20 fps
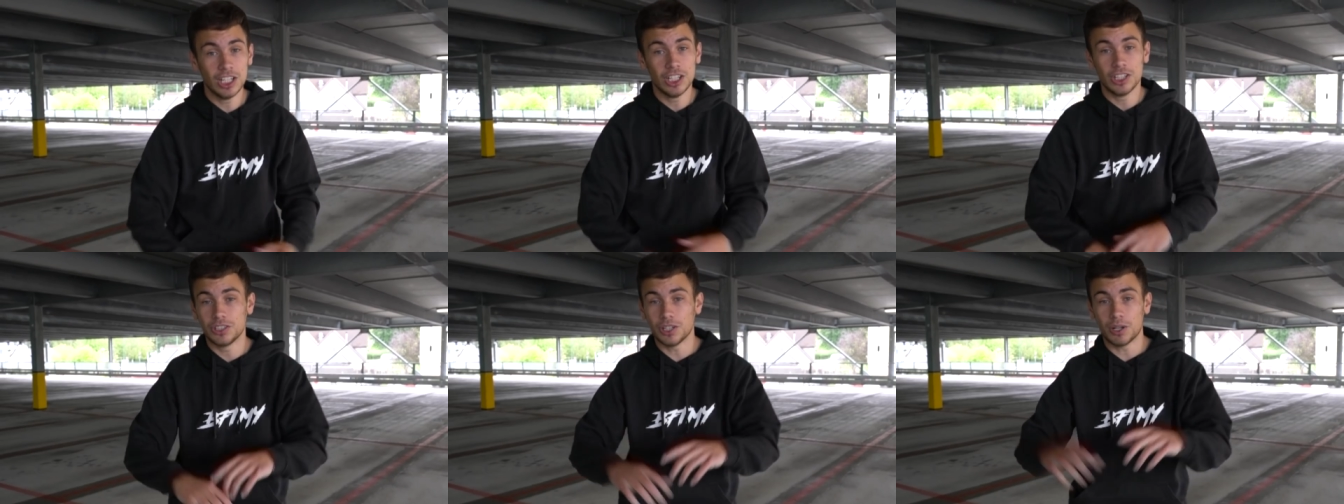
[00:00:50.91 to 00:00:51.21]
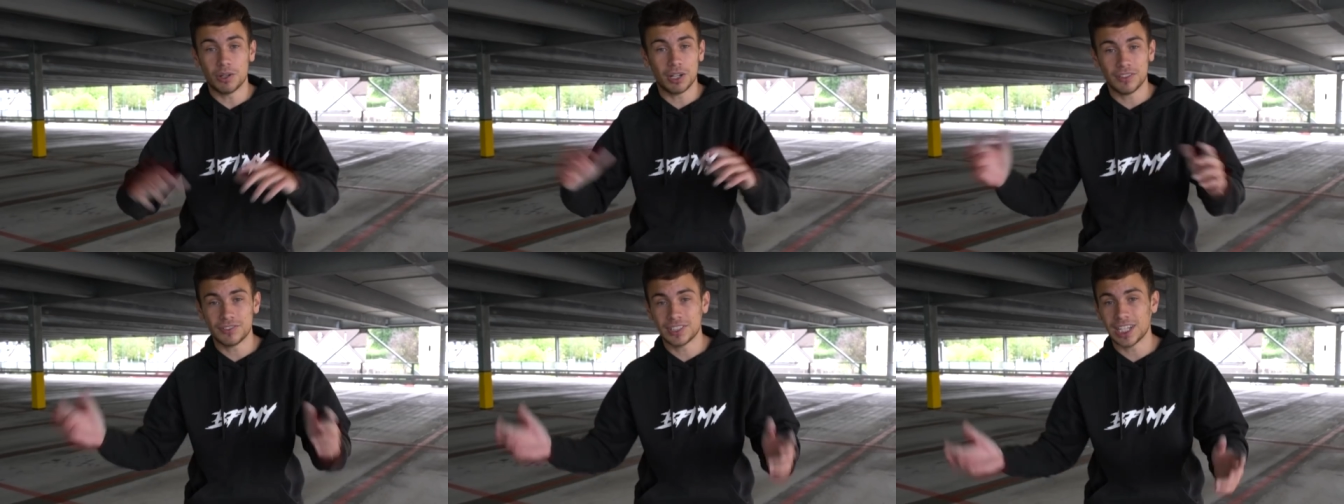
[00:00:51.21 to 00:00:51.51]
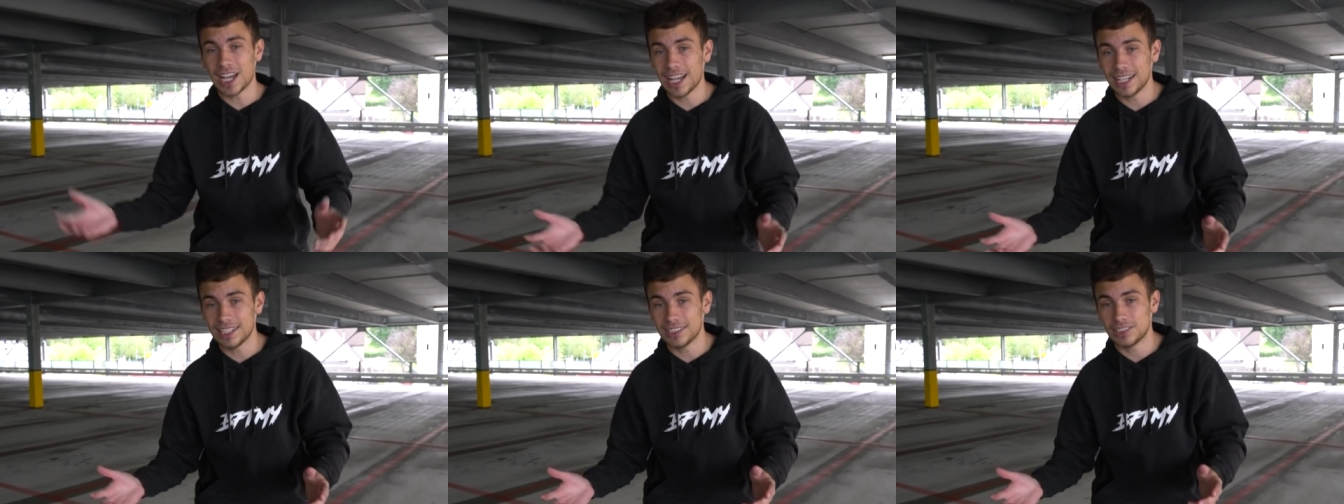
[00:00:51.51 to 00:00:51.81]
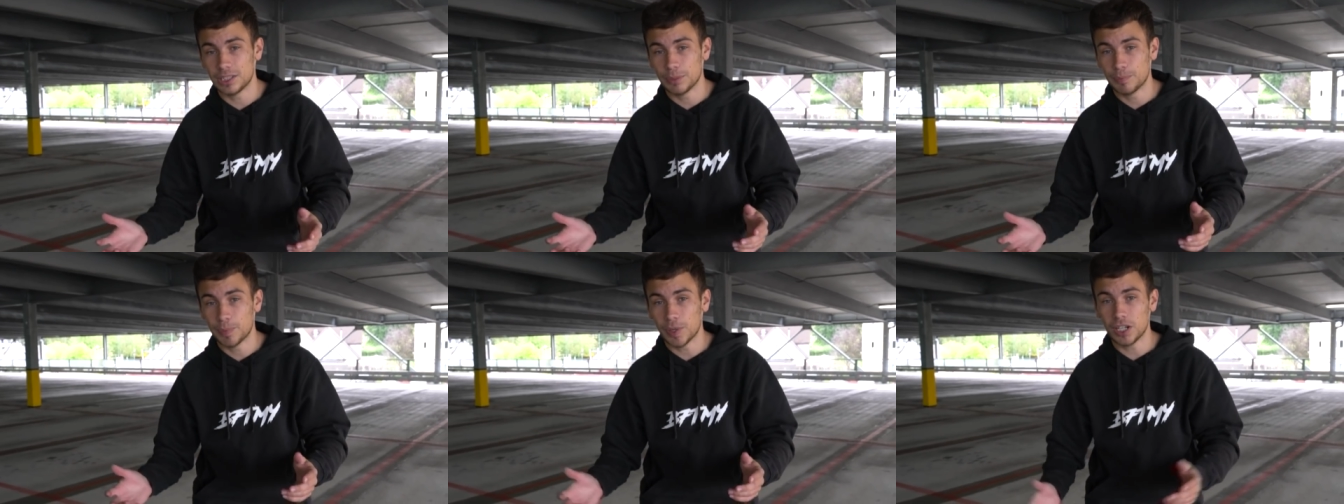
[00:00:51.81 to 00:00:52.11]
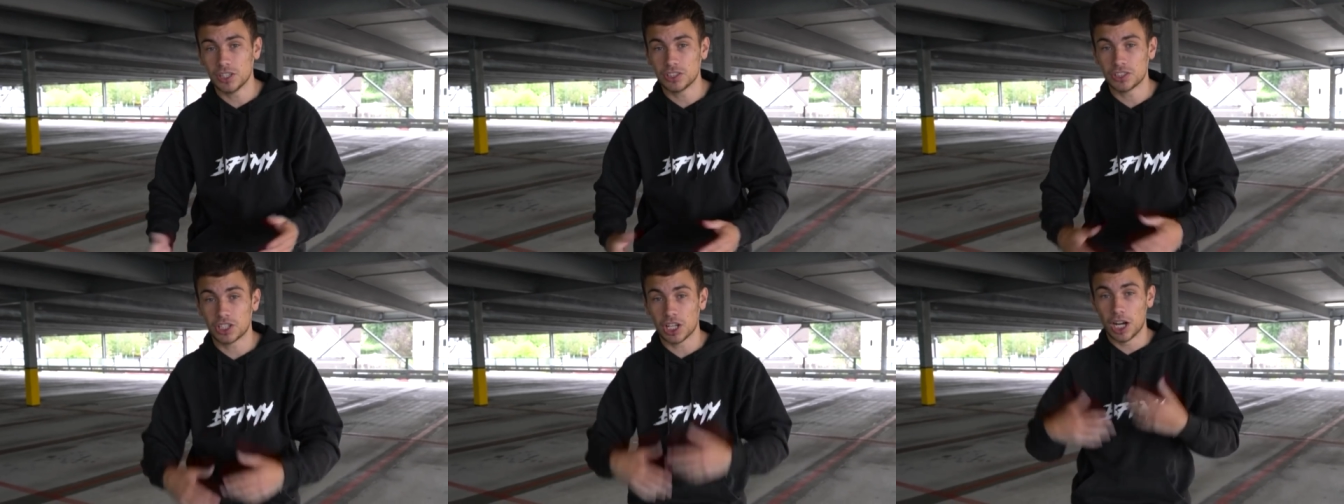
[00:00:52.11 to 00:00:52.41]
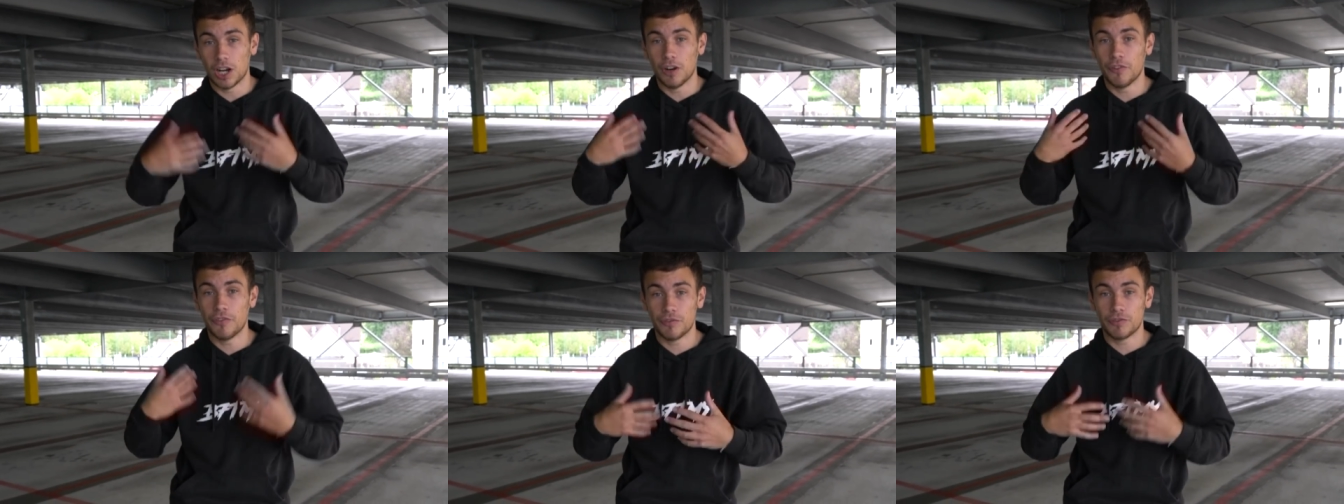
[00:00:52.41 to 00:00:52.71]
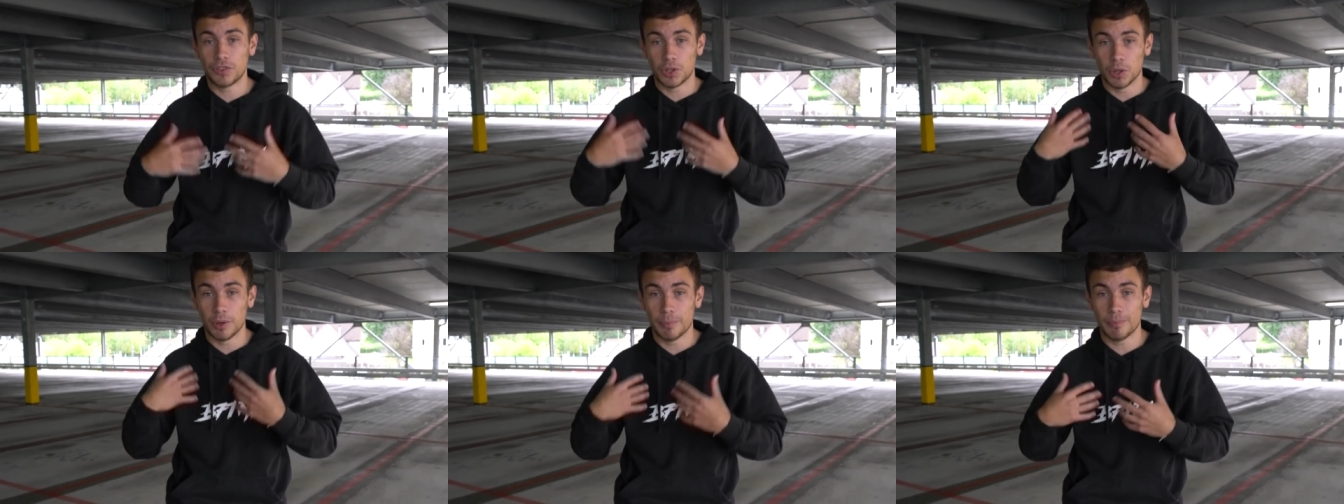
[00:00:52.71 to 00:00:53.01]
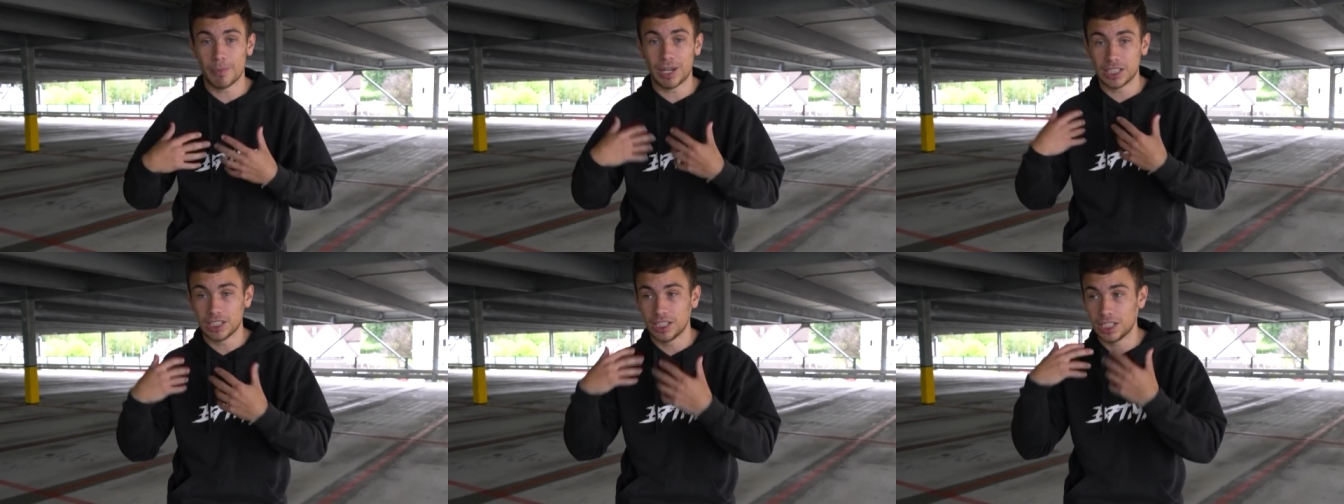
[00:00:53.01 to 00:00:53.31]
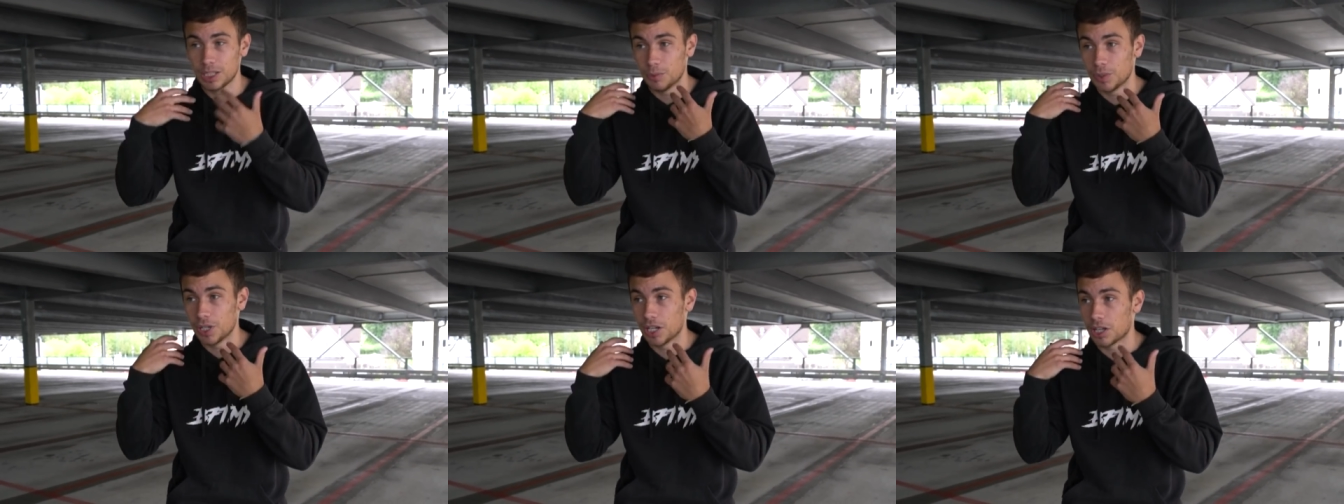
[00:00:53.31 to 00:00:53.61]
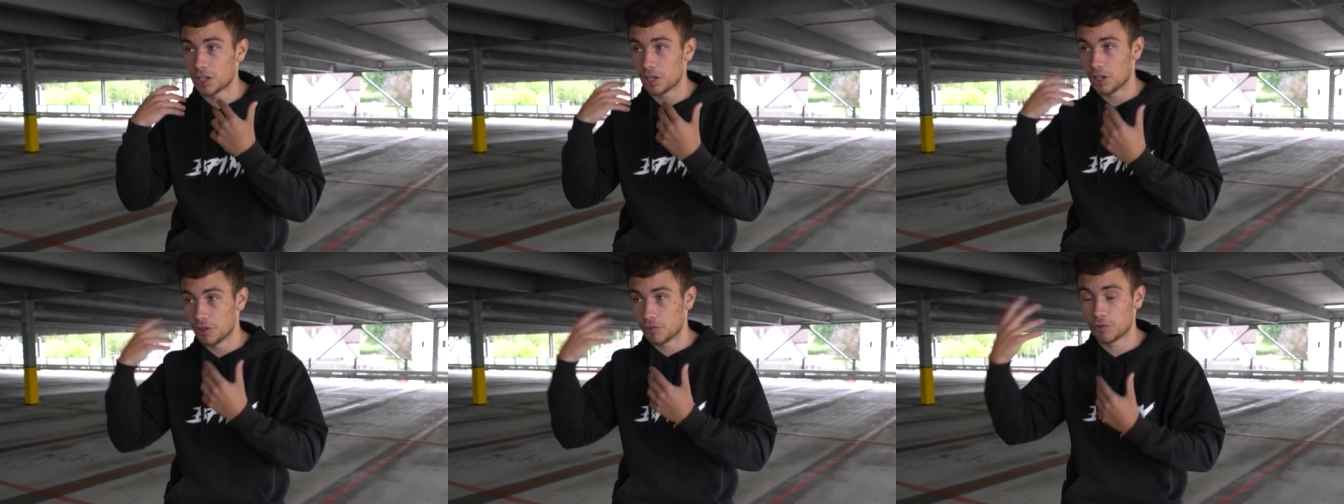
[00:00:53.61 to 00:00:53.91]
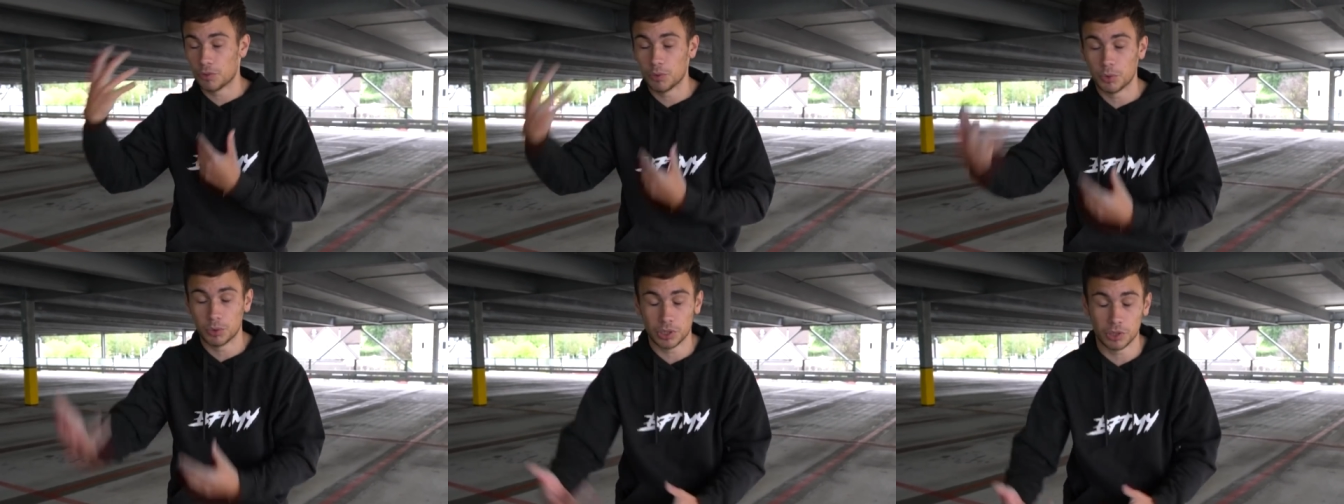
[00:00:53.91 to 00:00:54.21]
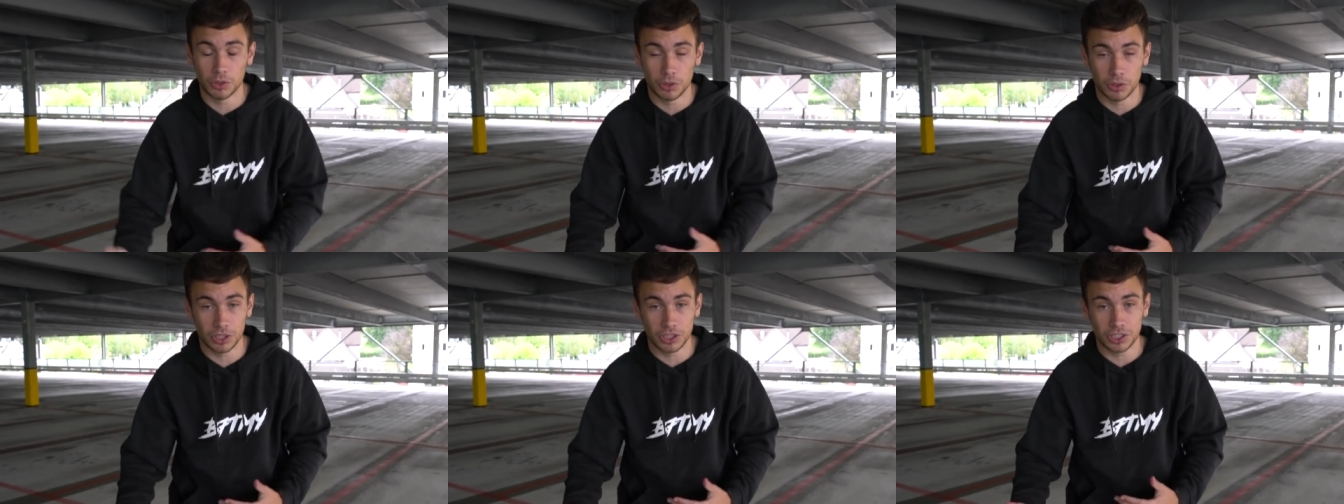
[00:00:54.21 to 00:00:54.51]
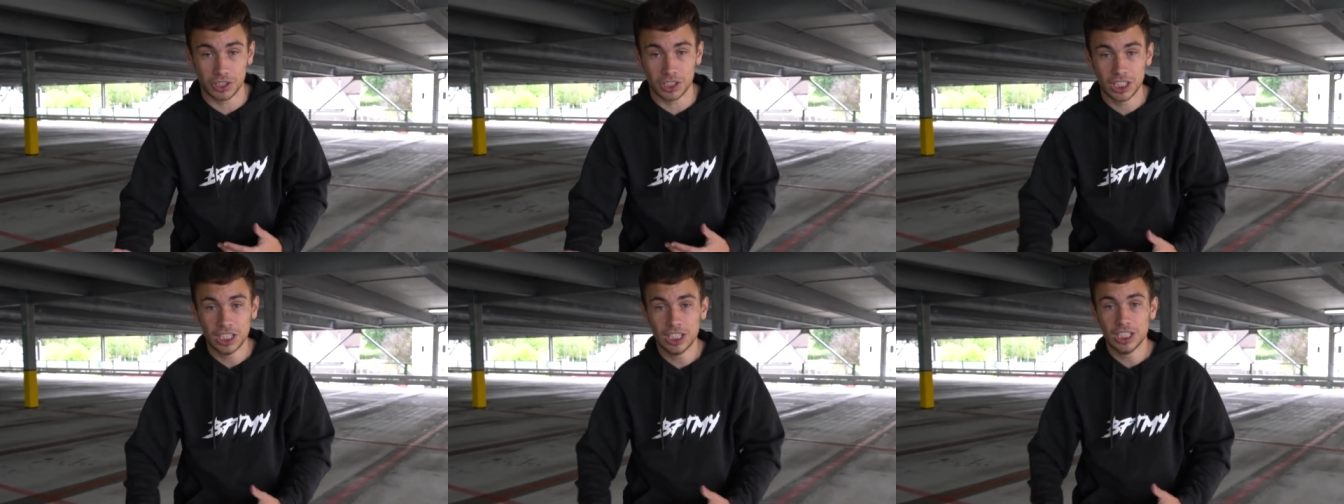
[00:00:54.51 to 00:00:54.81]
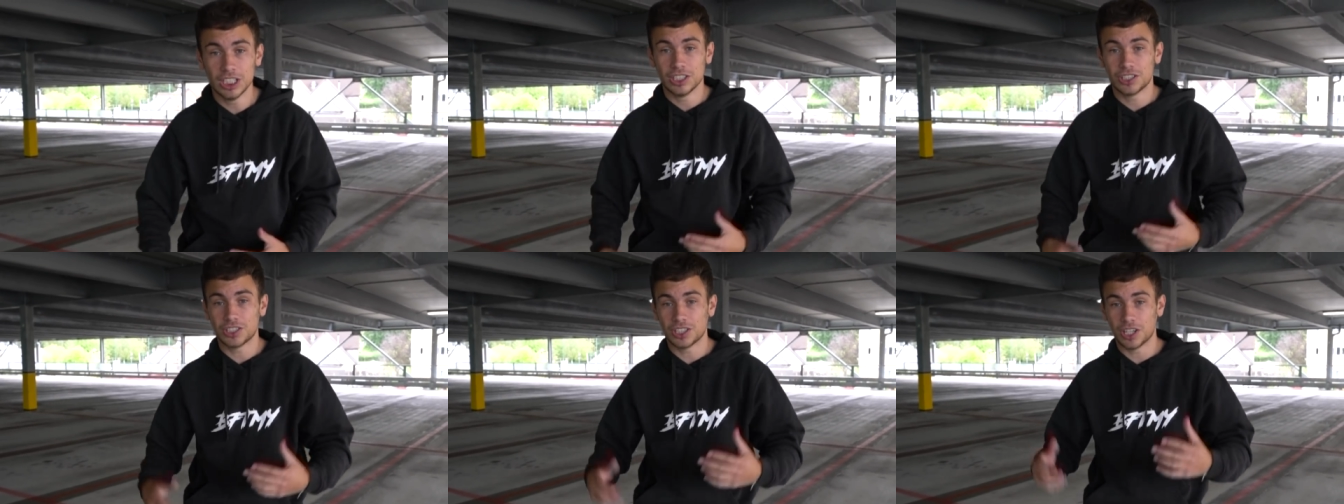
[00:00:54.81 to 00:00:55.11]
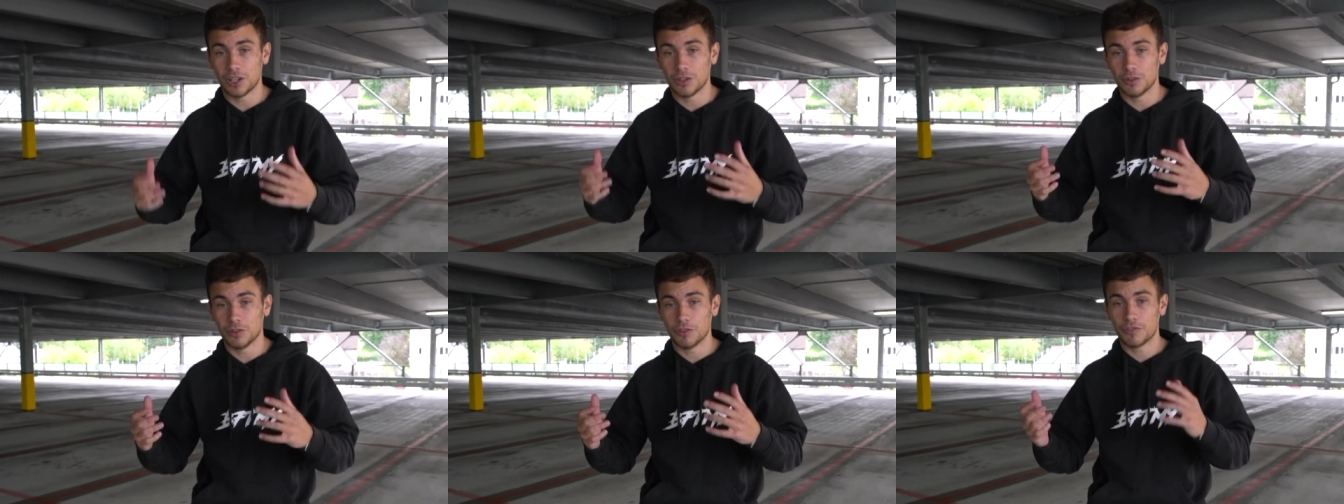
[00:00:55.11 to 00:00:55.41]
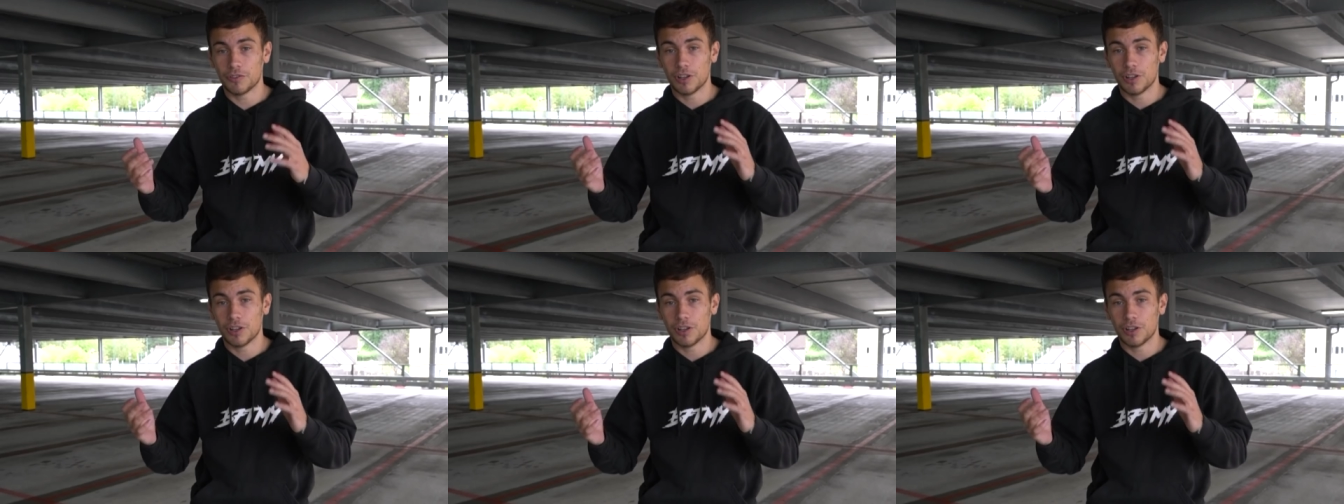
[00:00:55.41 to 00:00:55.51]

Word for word: You don't have to add it to your basket. I'll do it manually when I go through all the orders. So